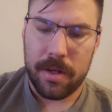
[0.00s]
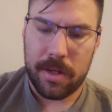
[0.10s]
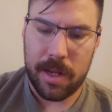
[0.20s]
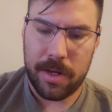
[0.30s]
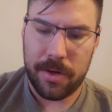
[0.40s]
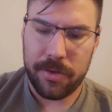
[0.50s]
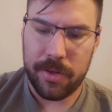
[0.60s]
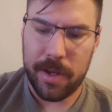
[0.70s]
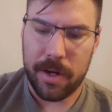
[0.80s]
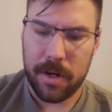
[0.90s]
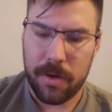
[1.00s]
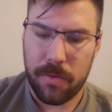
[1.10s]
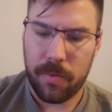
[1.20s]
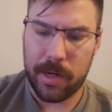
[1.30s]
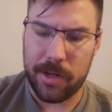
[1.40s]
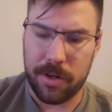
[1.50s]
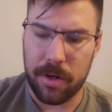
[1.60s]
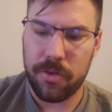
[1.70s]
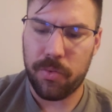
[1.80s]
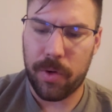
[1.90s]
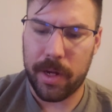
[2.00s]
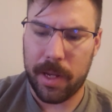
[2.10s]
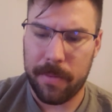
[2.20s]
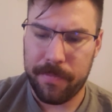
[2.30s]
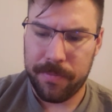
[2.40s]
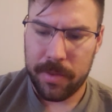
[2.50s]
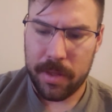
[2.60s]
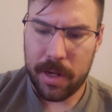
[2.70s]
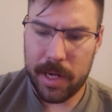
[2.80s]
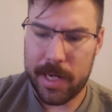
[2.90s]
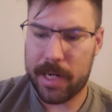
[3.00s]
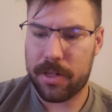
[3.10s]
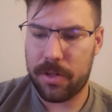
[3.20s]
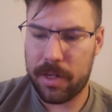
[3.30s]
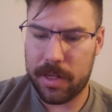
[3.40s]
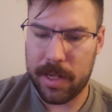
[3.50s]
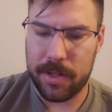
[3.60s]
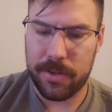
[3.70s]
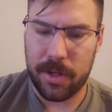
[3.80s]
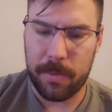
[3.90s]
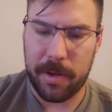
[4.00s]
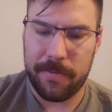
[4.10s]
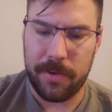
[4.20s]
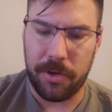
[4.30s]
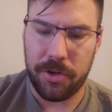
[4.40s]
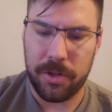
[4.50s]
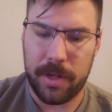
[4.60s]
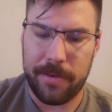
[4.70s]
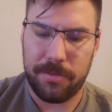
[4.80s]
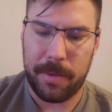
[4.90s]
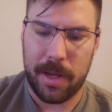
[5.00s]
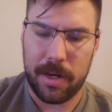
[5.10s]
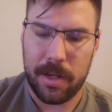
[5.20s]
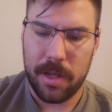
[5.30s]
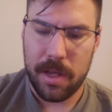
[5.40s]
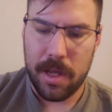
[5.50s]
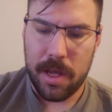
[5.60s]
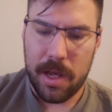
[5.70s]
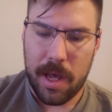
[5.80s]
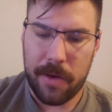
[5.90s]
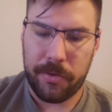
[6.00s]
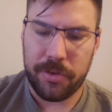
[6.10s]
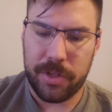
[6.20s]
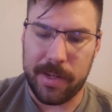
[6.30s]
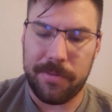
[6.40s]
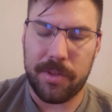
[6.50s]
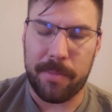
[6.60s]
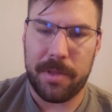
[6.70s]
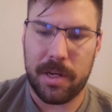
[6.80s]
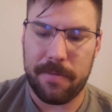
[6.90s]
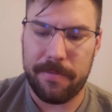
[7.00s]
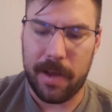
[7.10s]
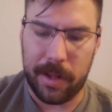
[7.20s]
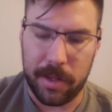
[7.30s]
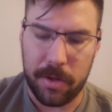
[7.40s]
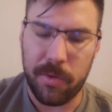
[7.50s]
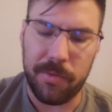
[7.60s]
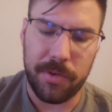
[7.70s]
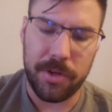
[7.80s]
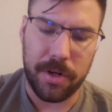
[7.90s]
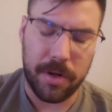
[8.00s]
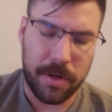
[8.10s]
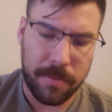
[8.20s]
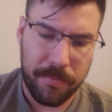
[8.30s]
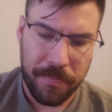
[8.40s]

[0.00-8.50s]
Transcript: 10 years later, when I turned 20, I actually did sell my future lifespan and received something of value in return.